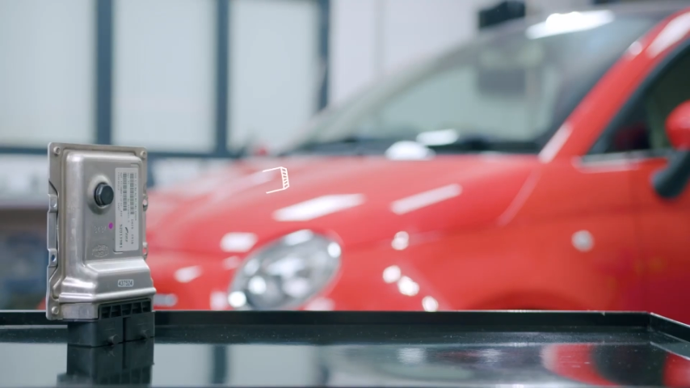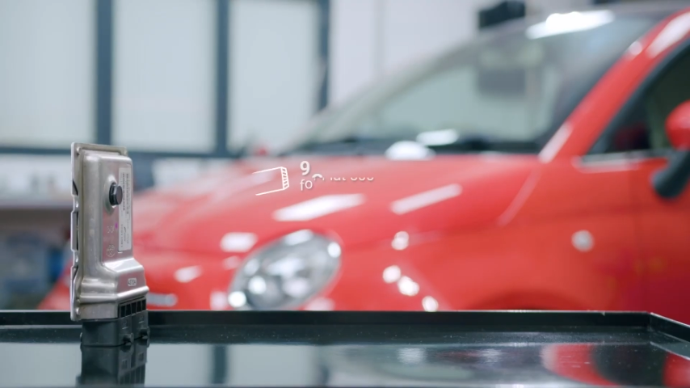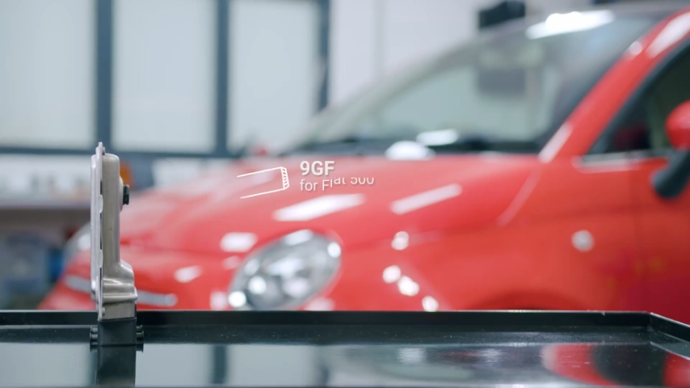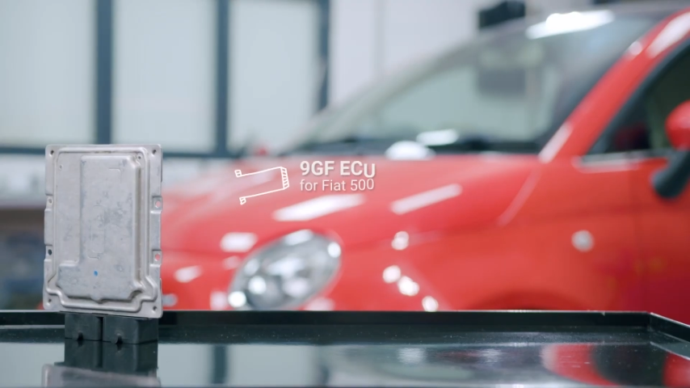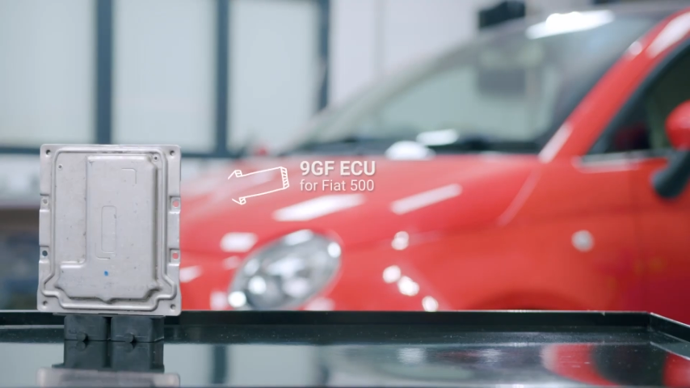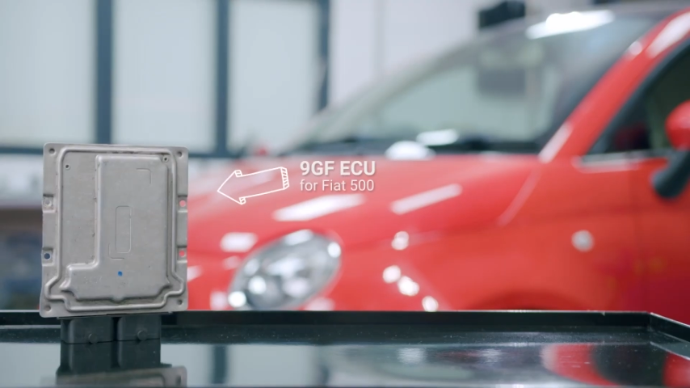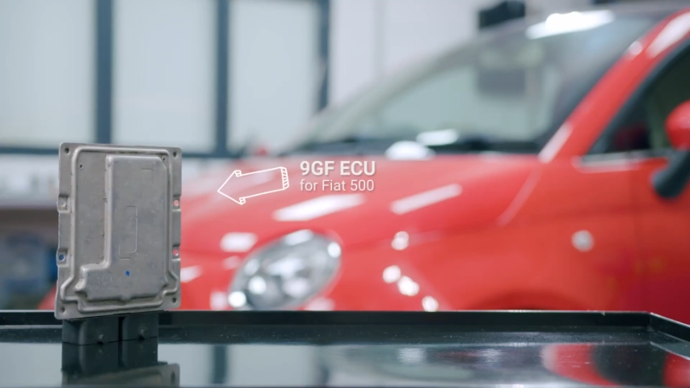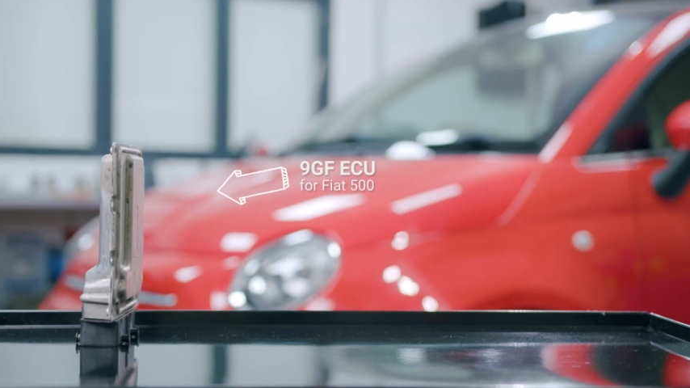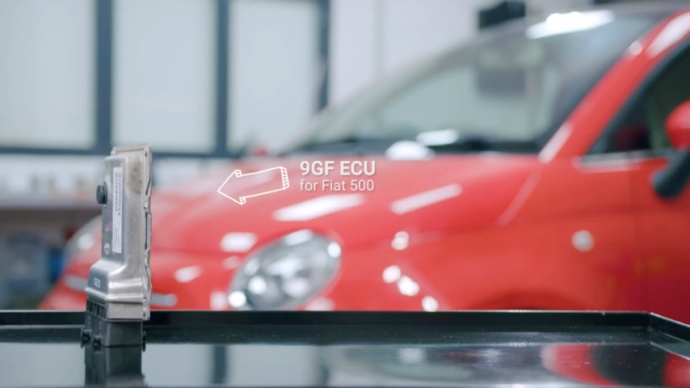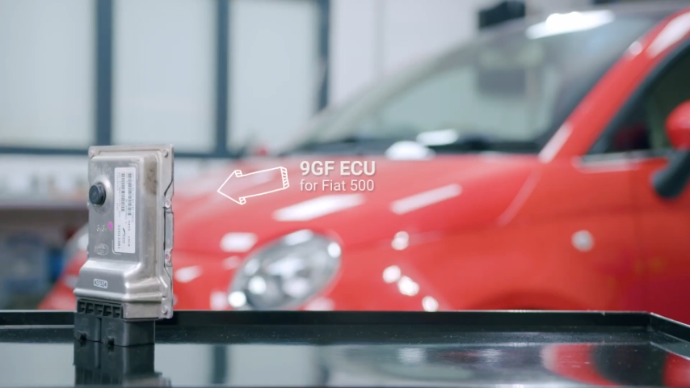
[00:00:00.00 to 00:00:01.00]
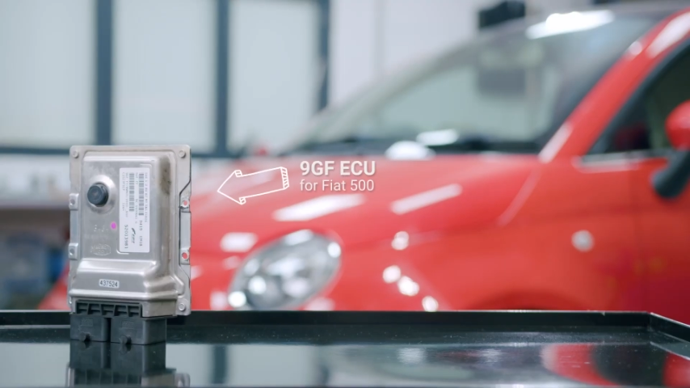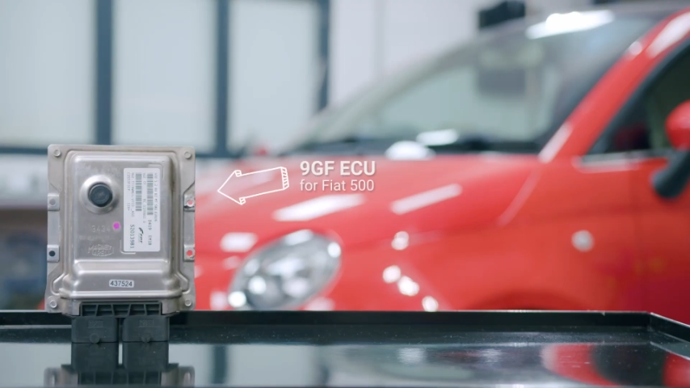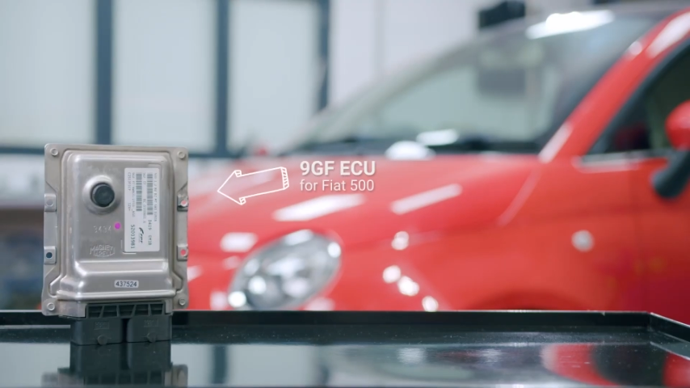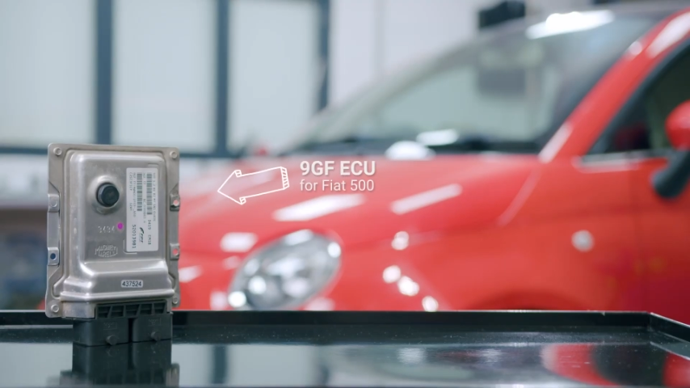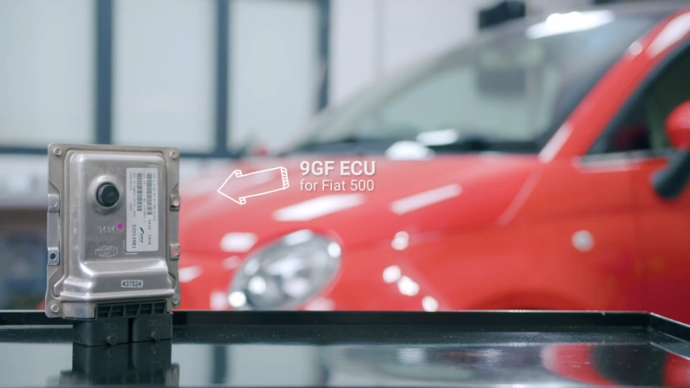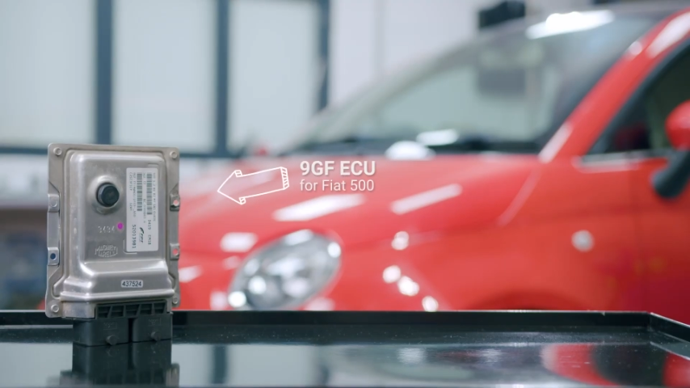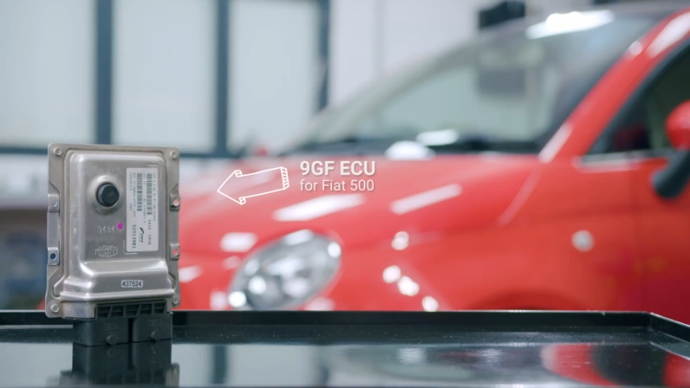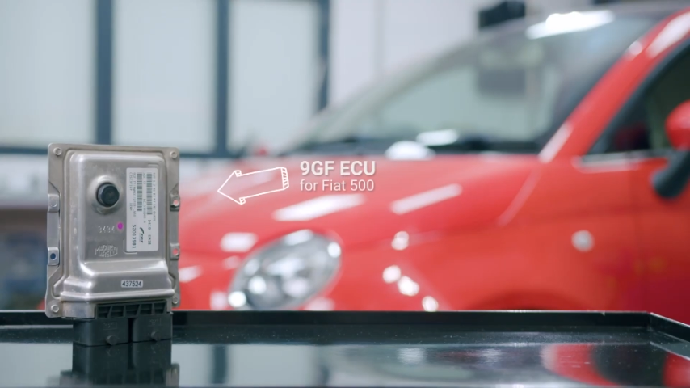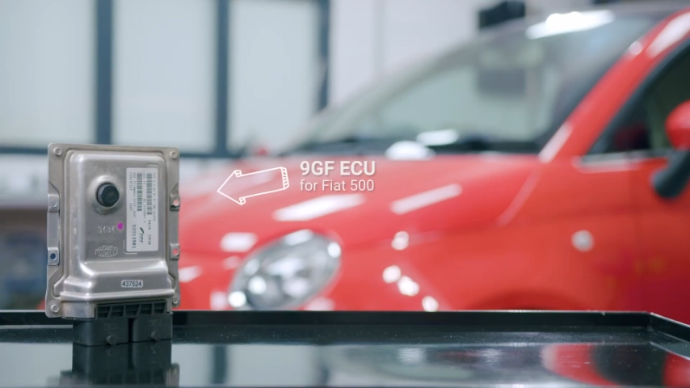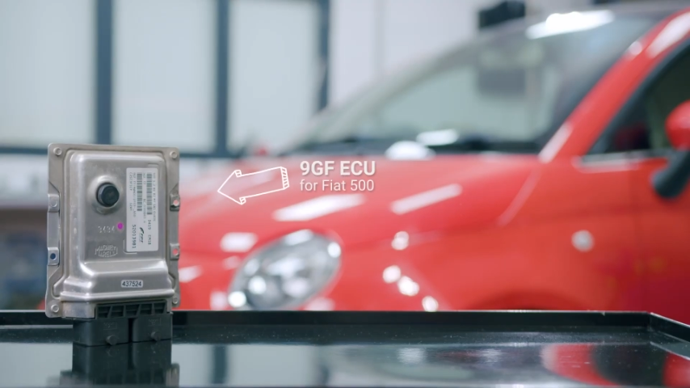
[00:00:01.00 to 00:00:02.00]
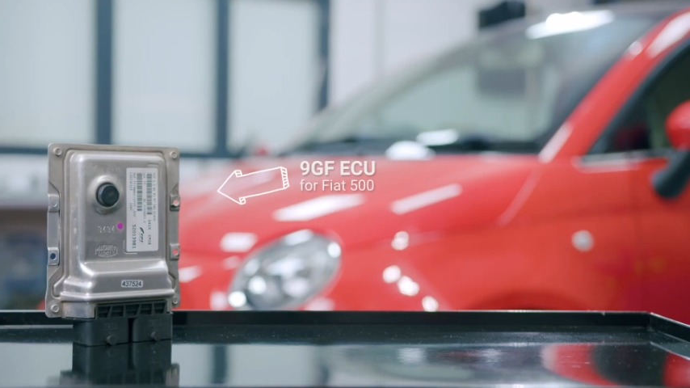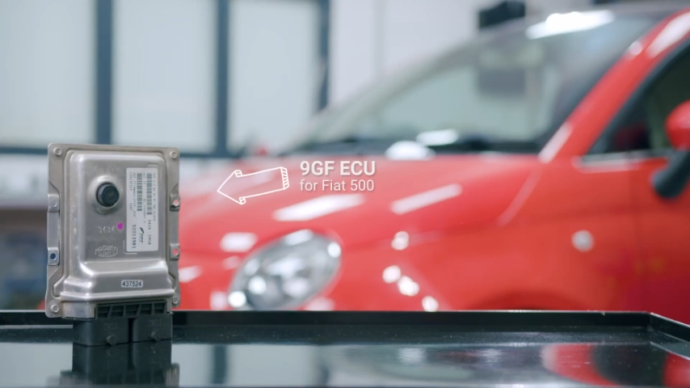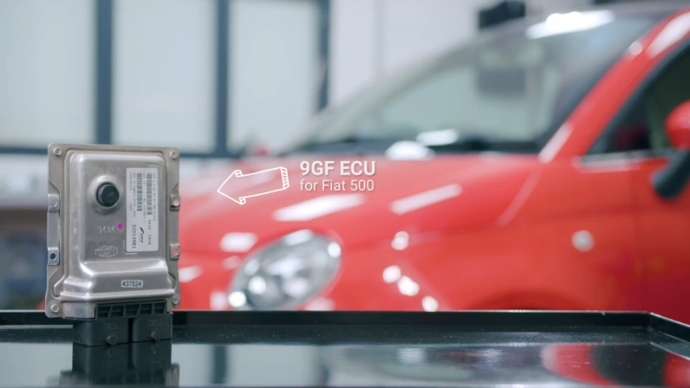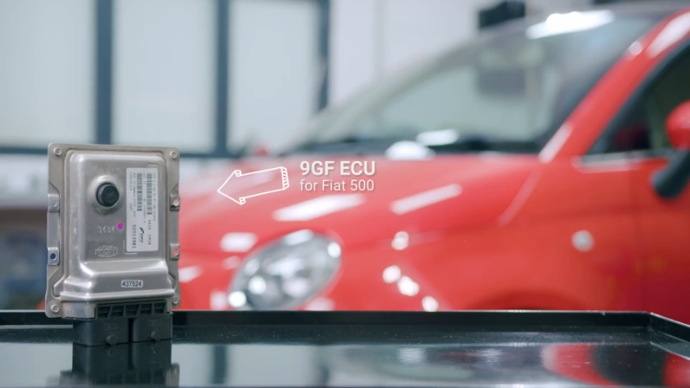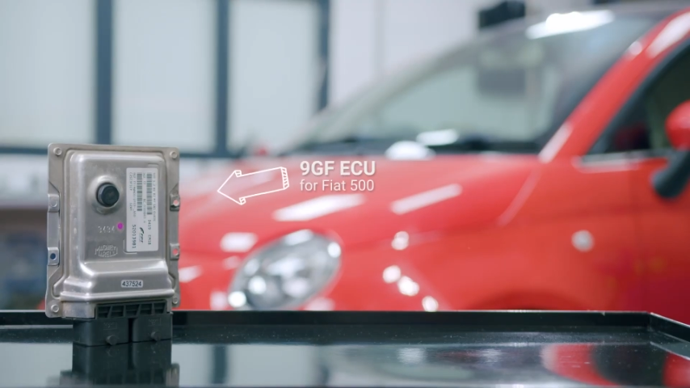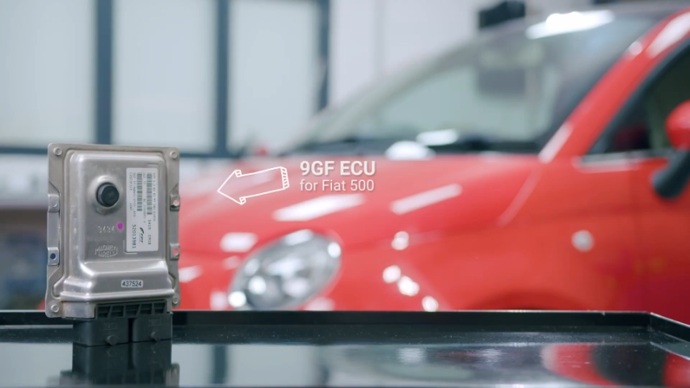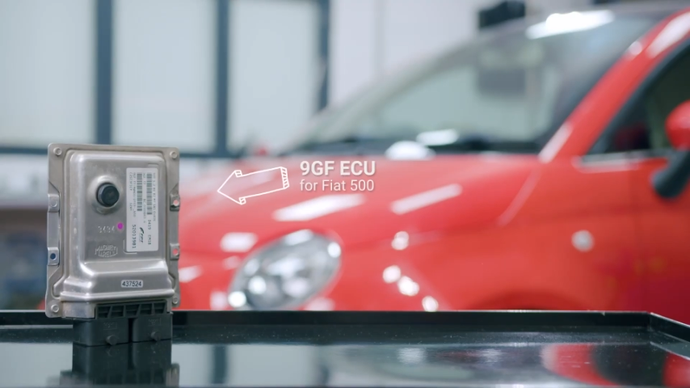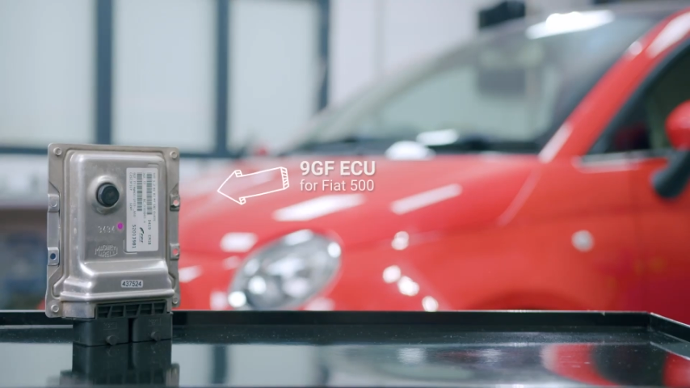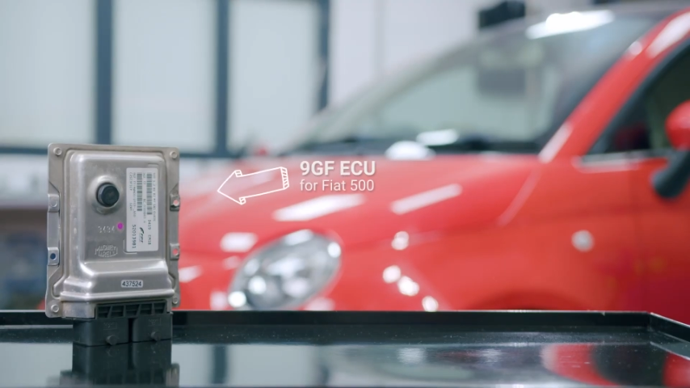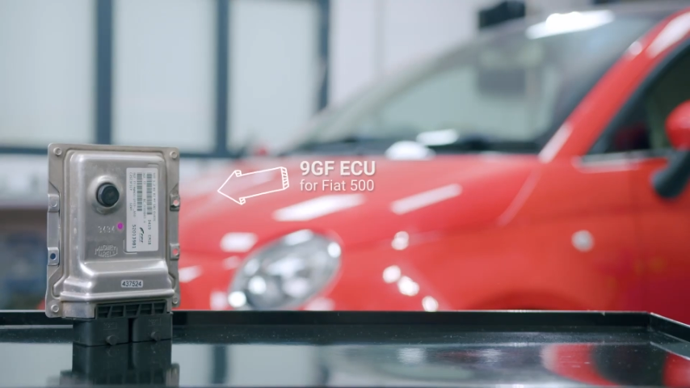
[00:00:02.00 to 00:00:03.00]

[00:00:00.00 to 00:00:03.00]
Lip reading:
[unreadable: no face in view]